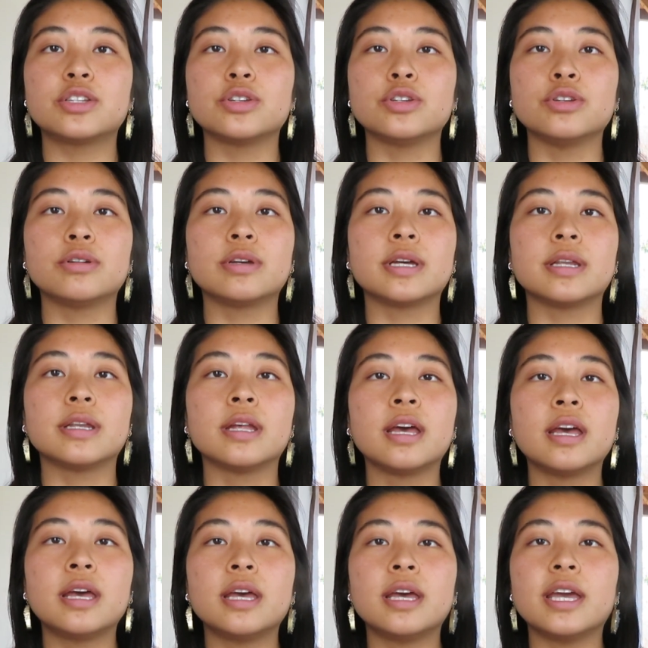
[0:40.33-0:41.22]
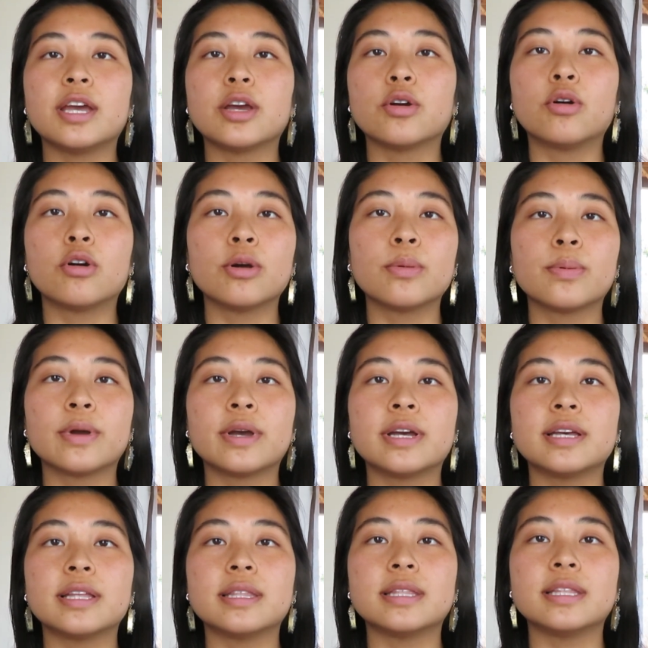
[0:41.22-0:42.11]
so you can
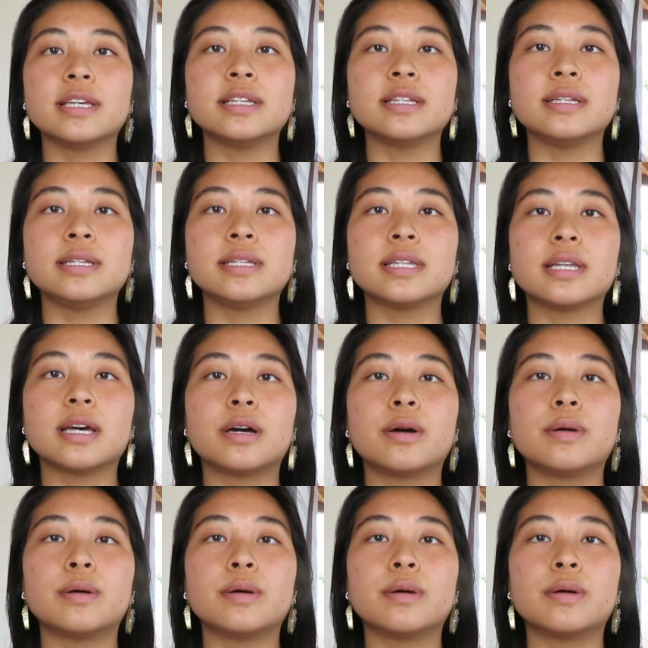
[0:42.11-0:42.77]
incorporate these